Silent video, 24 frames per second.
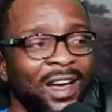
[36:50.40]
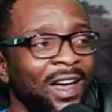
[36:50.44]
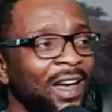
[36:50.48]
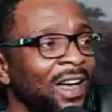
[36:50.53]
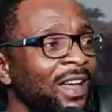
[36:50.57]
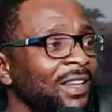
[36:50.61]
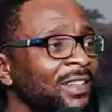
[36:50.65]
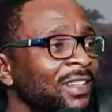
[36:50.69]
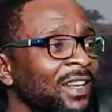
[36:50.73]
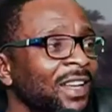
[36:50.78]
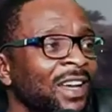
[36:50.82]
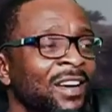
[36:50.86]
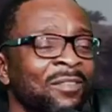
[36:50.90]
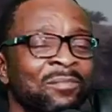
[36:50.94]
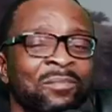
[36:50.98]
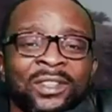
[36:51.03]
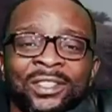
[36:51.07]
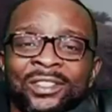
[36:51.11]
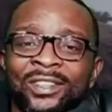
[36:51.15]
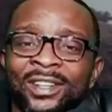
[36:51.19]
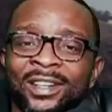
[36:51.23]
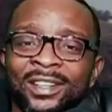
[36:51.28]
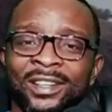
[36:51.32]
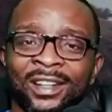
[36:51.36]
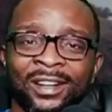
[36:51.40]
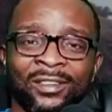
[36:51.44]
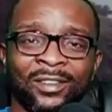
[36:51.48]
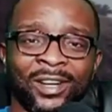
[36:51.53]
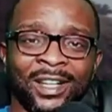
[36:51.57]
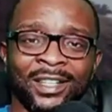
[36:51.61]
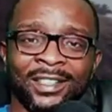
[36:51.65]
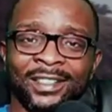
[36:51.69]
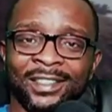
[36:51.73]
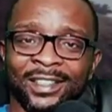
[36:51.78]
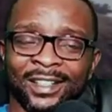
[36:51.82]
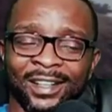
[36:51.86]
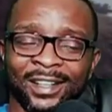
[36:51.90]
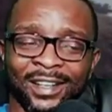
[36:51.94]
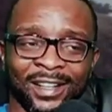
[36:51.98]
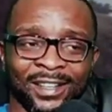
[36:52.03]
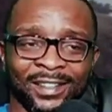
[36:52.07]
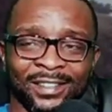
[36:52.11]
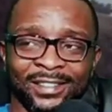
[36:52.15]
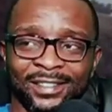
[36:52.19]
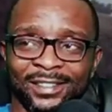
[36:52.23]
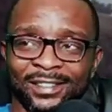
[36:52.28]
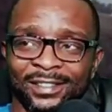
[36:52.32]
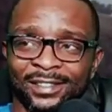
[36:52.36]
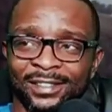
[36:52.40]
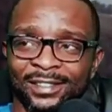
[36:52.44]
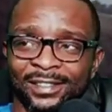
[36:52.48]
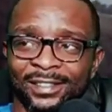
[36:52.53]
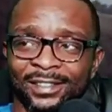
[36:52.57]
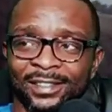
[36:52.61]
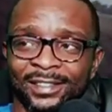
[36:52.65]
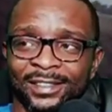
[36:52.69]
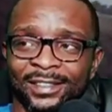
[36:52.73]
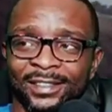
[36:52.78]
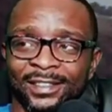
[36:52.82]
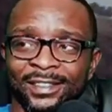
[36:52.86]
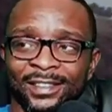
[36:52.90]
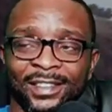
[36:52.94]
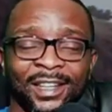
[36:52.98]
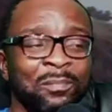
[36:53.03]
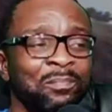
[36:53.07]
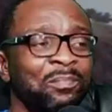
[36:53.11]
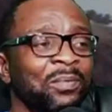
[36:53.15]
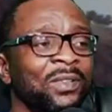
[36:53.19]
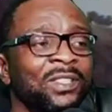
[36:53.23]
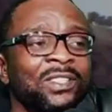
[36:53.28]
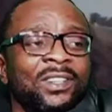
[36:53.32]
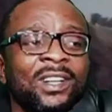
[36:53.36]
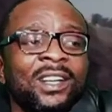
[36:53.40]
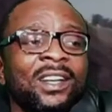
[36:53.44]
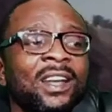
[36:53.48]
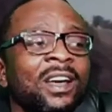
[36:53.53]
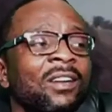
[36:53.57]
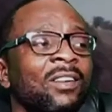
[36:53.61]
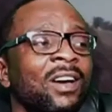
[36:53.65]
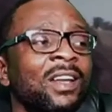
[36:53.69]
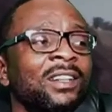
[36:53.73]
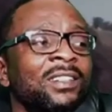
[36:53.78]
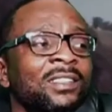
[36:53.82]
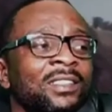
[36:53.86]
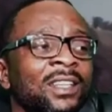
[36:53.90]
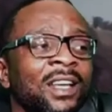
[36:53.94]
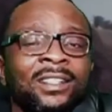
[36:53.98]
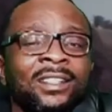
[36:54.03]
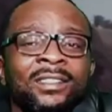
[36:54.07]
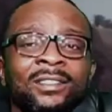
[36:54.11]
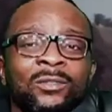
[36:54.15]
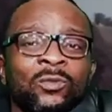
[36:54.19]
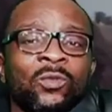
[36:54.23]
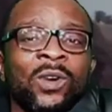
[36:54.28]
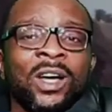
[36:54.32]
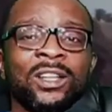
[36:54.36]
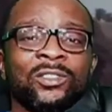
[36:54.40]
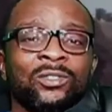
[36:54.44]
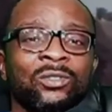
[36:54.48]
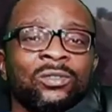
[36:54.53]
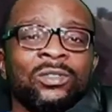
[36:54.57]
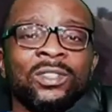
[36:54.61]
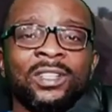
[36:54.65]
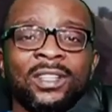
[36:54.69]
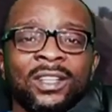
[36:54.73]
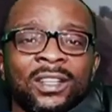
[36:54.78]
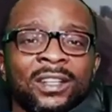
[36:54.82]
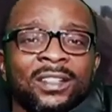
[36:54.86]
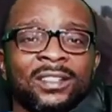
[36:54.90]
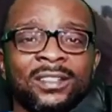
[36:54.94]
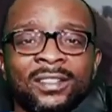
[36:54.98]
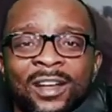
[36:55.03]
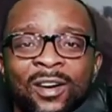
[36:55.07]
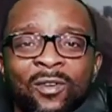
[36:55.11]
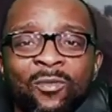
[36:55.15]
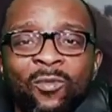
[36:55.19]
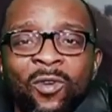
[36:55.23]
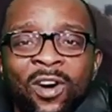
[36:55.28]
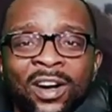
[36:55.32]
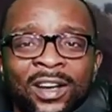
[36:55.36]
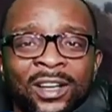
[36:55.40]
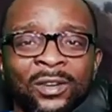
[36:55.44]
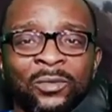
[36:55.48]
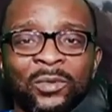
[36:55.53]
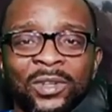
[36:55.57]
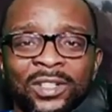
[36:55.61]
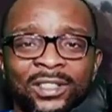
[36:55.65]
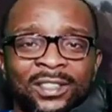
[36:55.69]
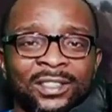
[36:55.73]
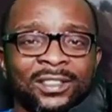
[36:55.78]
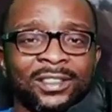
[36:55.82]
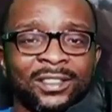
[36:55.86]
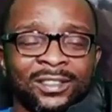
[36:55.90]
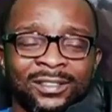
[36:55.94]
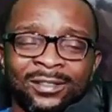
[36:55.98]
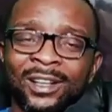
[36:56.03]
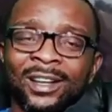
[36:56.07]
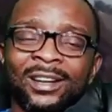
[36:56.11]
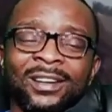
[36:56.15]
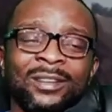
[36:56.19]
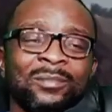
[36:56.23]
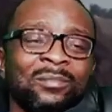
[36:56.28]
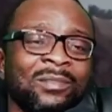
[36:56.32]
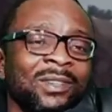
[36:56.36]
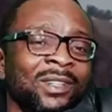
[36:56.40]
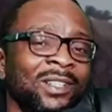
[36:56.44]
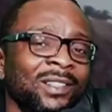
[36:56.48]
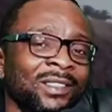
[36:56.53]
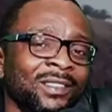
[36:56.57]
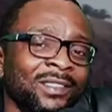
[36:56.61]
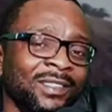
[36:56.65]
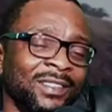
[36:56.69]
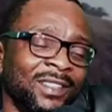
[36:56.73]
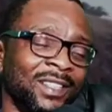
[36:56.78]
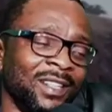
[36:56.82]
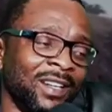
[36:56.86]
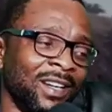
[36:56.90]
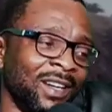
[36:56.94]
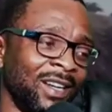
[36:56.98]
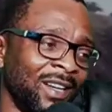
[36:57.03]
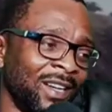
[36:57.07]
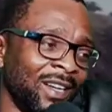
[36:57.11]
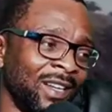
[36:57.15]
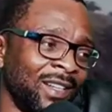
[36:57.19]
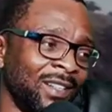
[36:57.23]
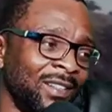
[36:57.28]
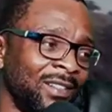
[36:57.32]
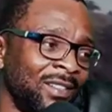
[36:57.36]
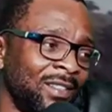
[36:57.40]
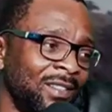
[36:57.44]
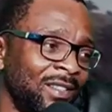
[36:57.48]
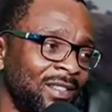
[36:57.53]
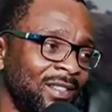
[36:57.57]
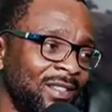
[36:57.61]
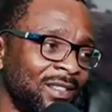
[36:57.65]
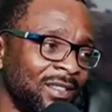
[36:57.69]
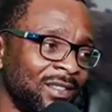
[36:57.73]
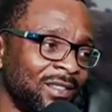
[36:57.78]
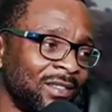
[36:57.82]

They have betrayed our leader. They betrayed our leader. And Nwazurike is now working with you. Come on, guys.